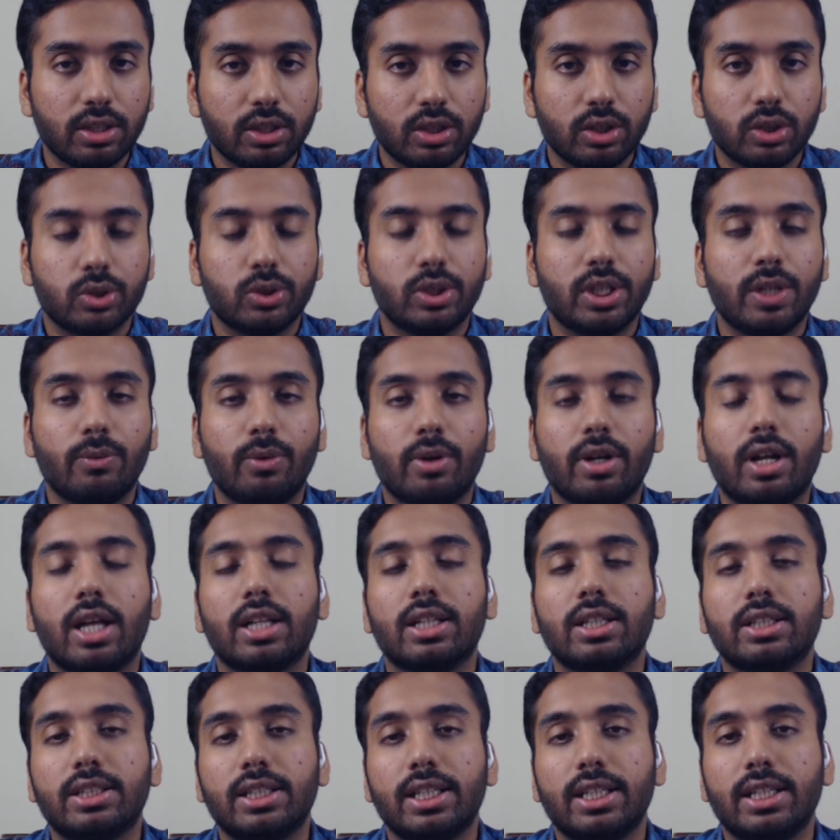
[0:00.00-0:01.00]
So they would
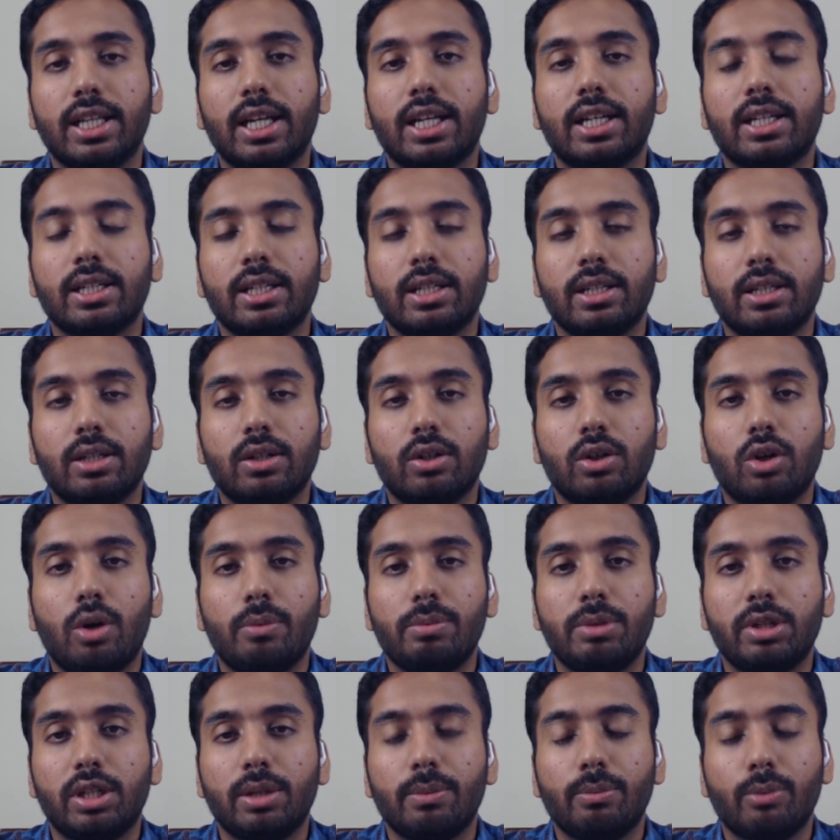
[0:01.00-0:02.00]
rather say that
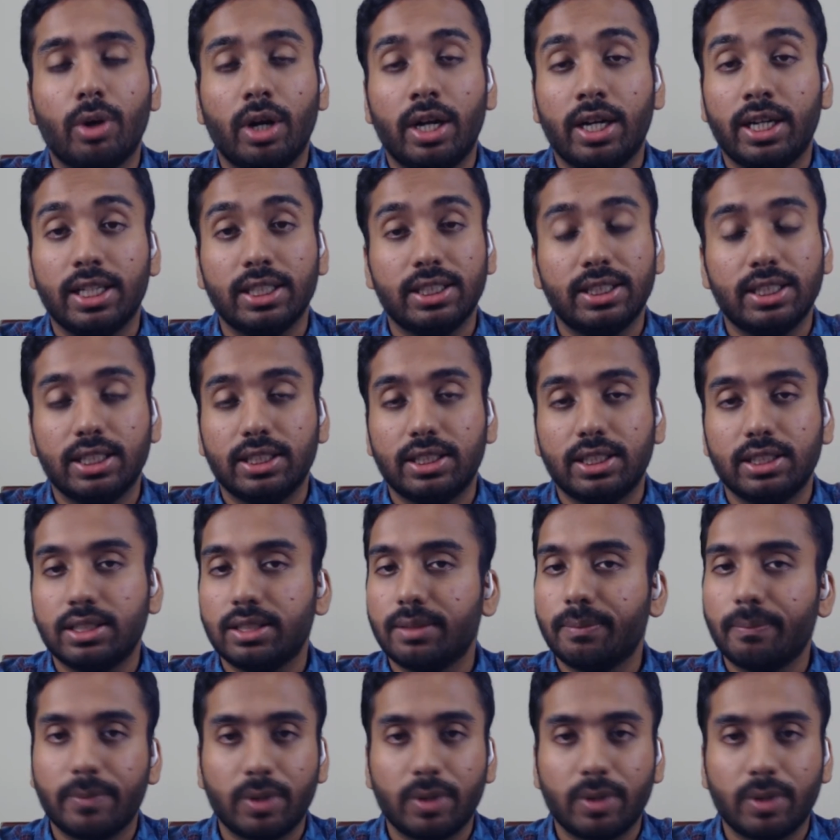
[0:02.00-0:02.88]
objective morality doesn't exist.